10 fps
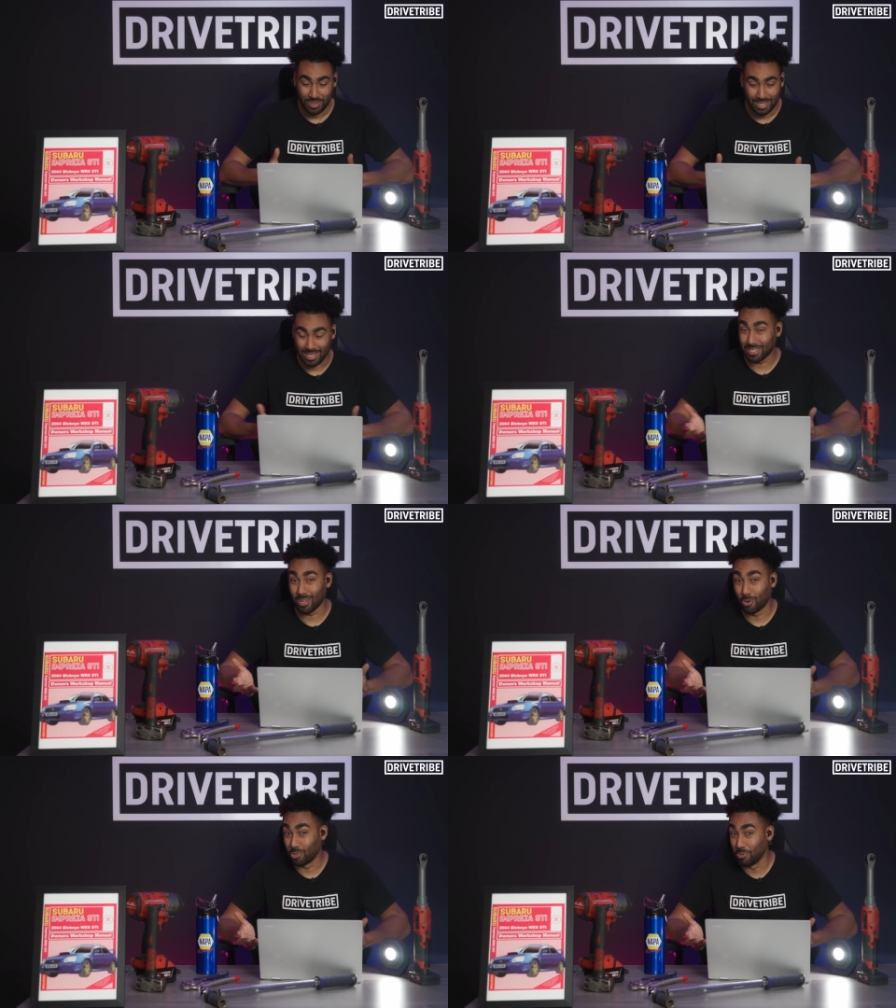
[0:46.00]
That's a
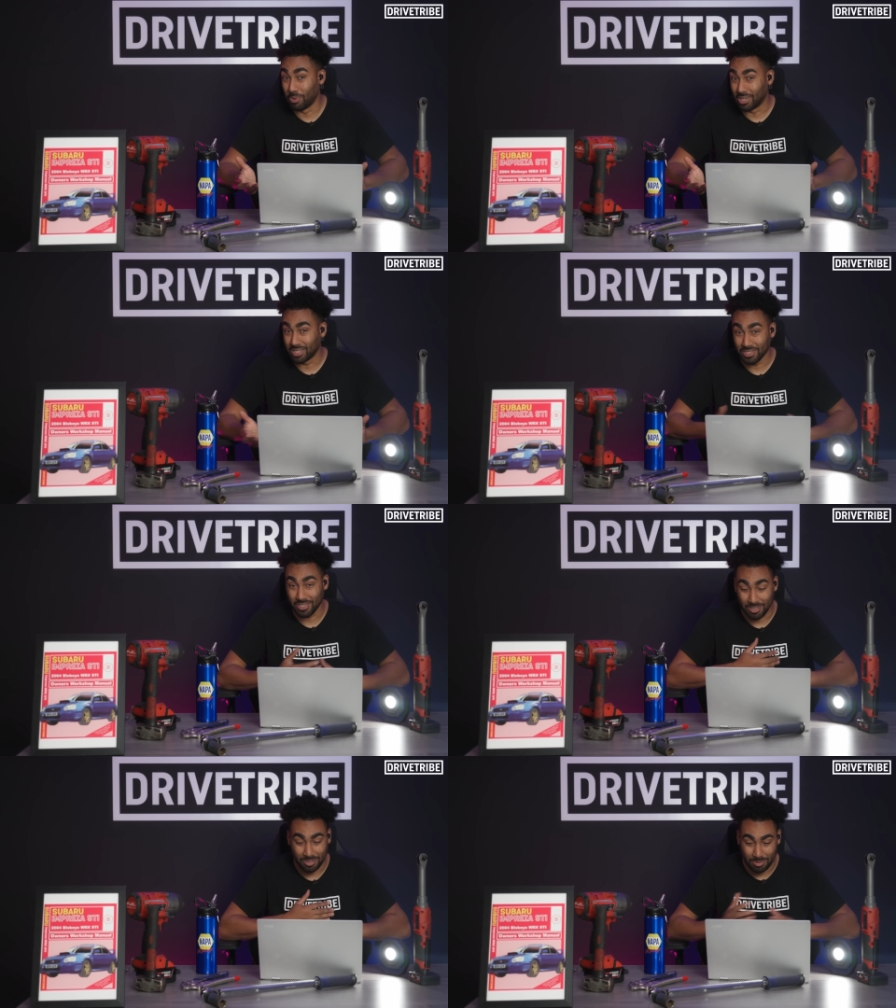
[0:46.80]
whole new block,
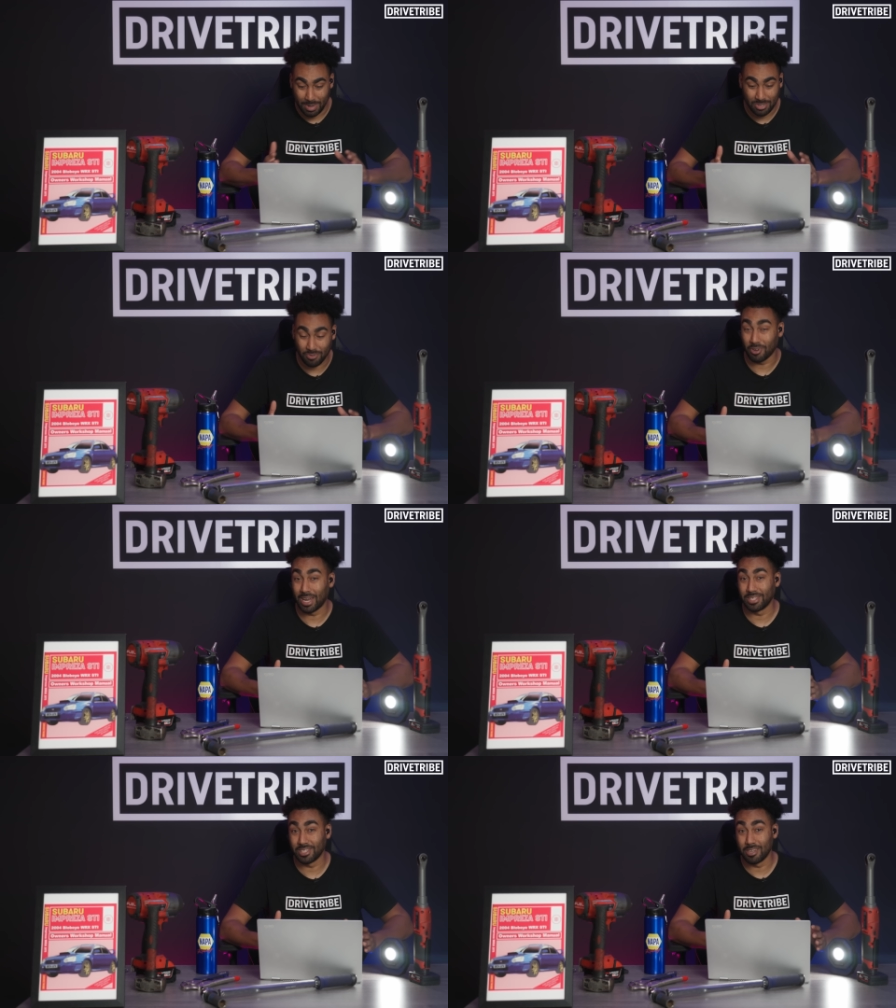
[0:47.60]
so you might as well throw
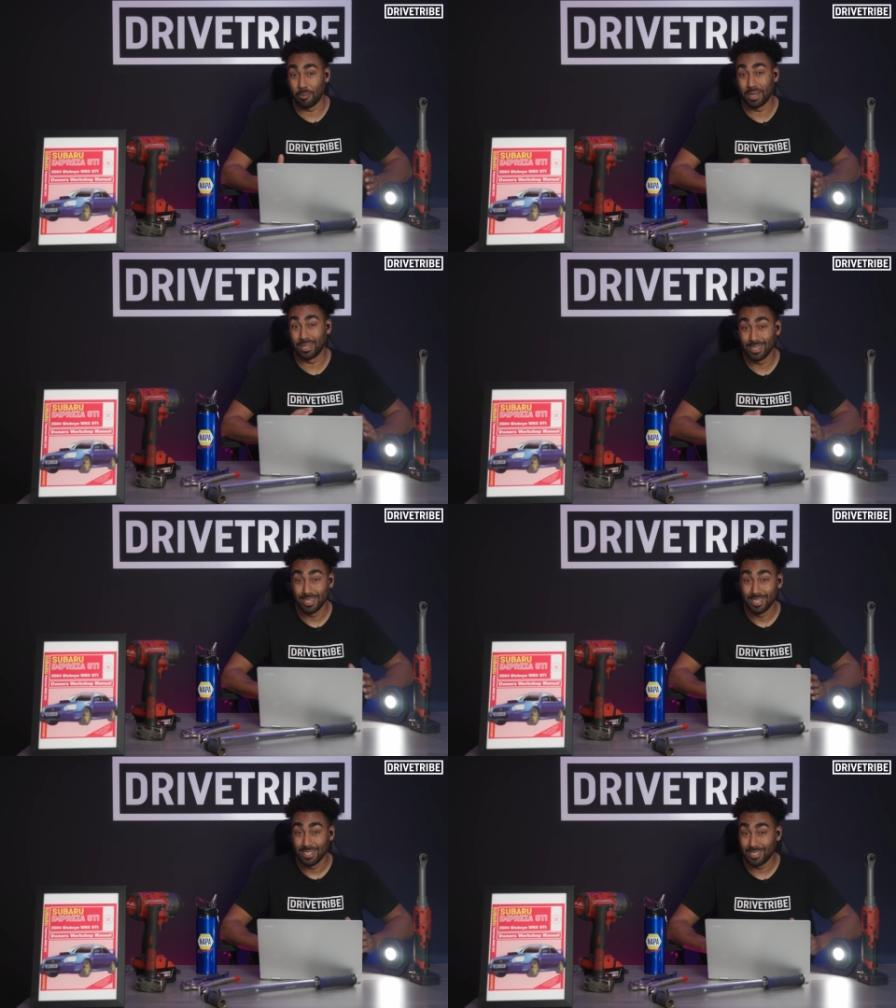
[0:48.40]
that engine in the bin,
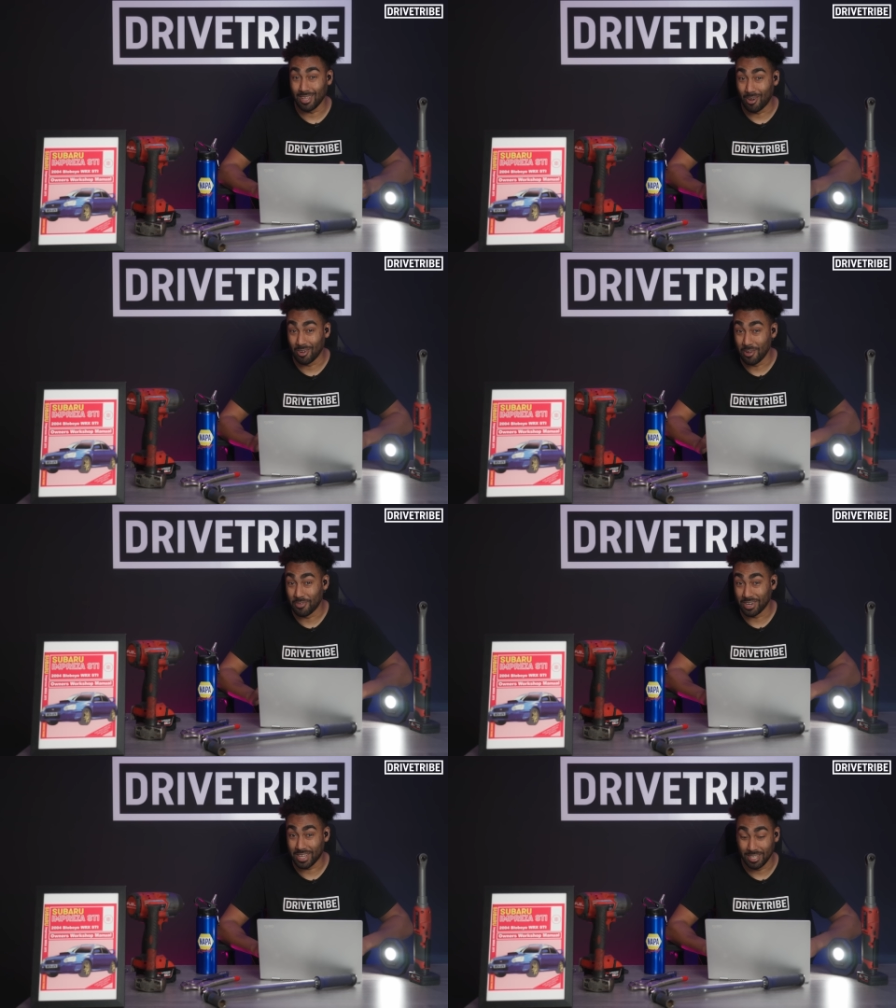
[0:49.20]
start all
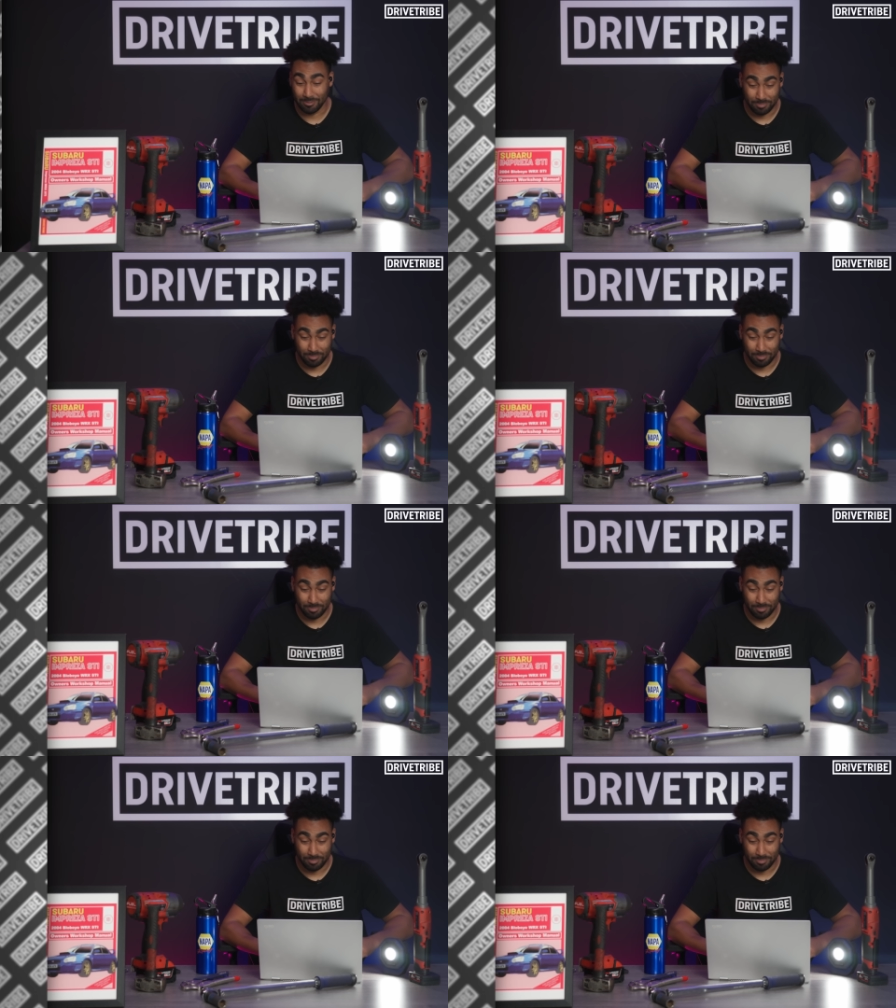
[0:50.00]
over again.